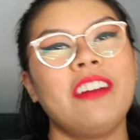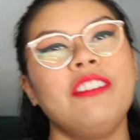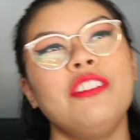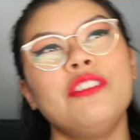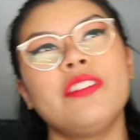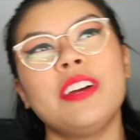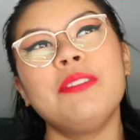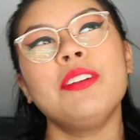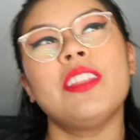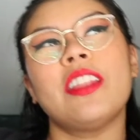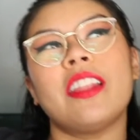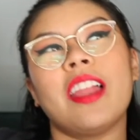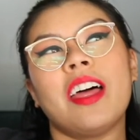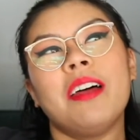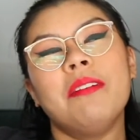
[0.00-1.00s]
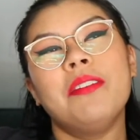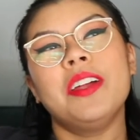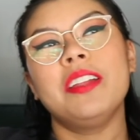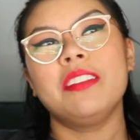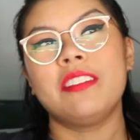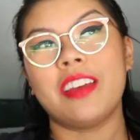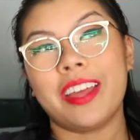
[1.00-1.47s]
don't know if I would love
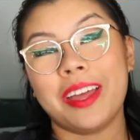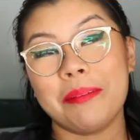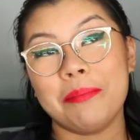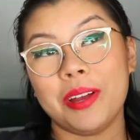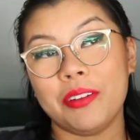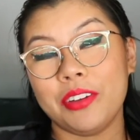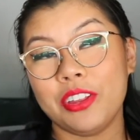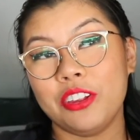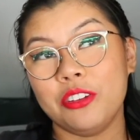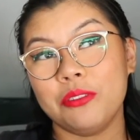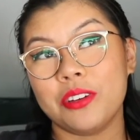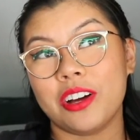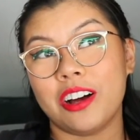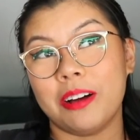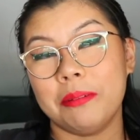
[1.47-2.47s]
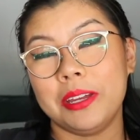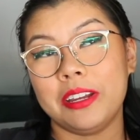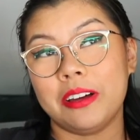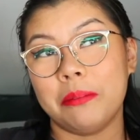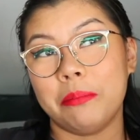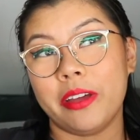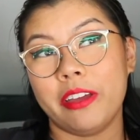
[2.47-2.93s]
to have Marie Lu comment
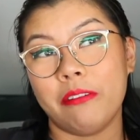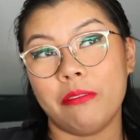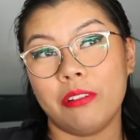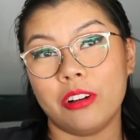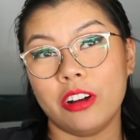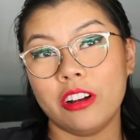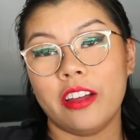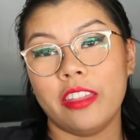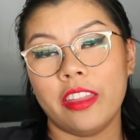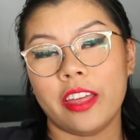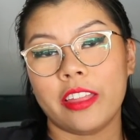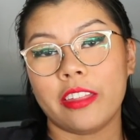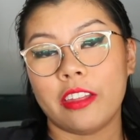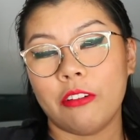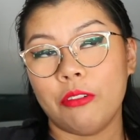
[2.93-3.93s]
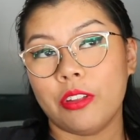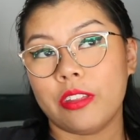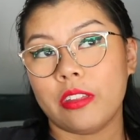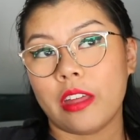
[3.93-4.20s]
on my work unless it was